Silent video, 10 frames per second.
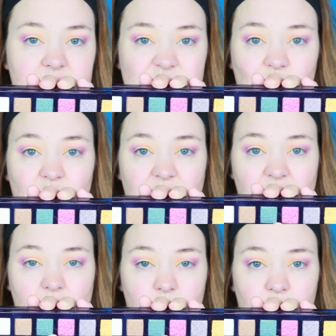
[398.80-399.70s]
This
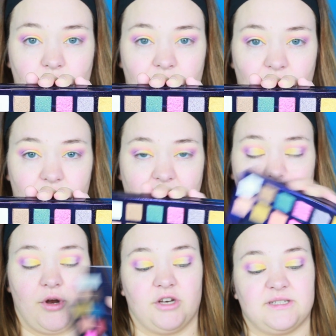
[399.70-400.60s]
really beautiful,
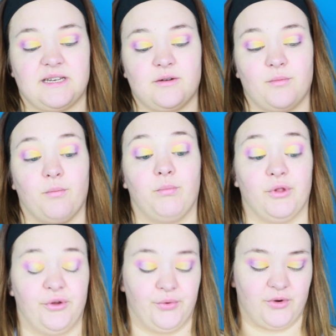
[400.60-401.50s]
vibrant
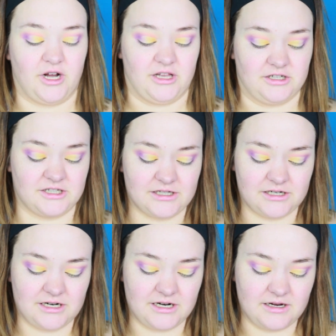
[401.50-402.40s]
blue color.
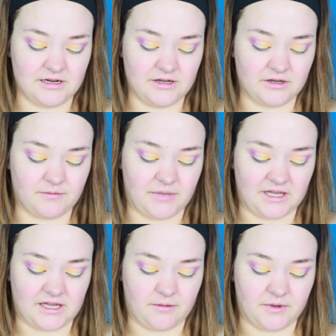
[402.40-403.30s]
I'm going to
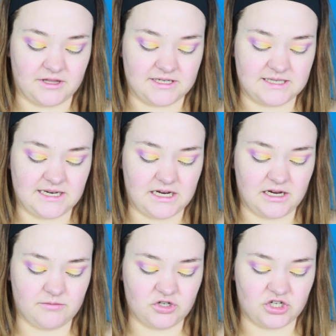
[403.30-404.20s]
pick that up on the
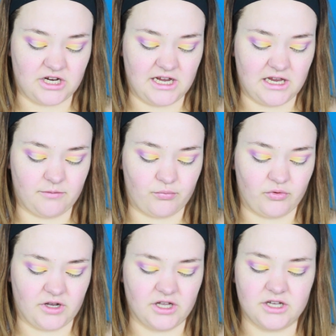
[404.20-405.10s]
same shade of
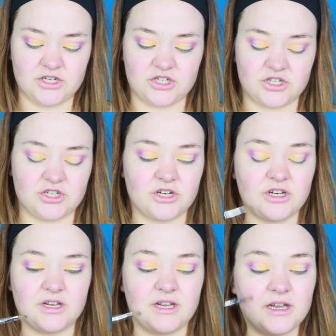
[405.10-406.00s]
brush.
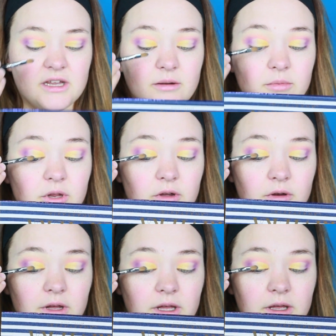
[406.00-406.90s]
I'm going to
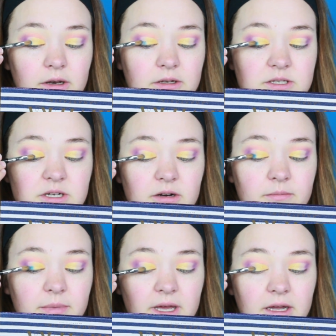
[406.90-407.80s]
go ahead and
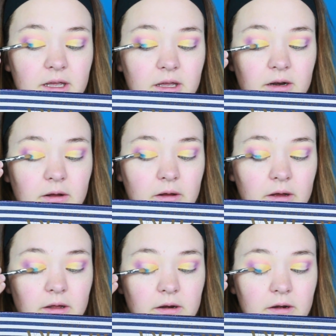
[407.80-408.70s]
start packing it
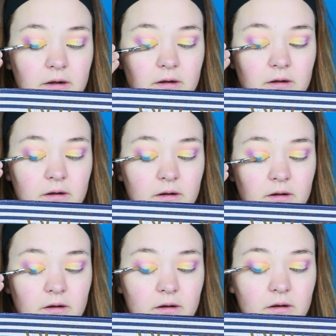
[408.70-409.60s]
on.
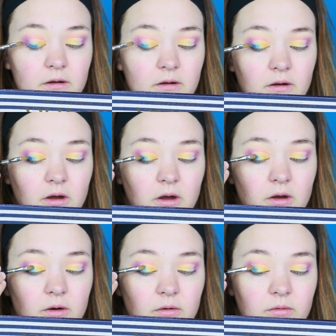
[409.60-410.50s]

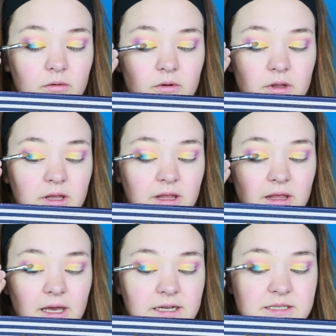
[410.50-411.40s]
Oh,
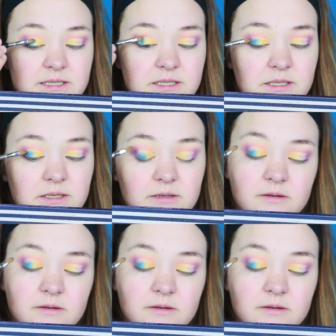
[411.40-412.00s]
yes.